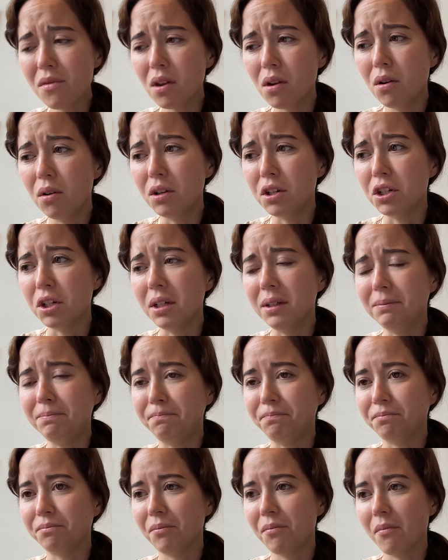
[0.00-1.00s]
Holy shit.
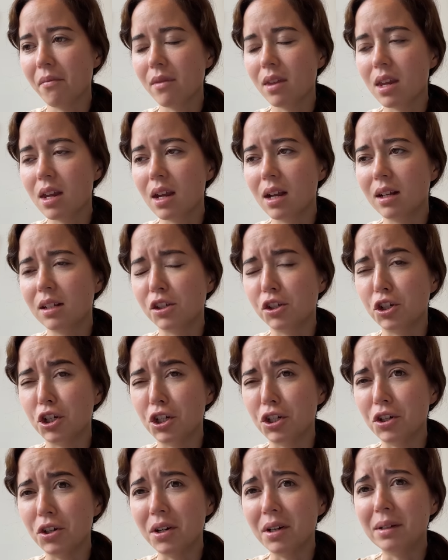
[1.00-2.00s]
That's
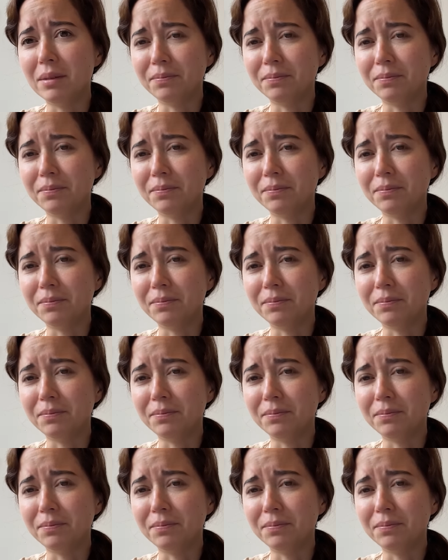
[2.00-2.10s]
ginger.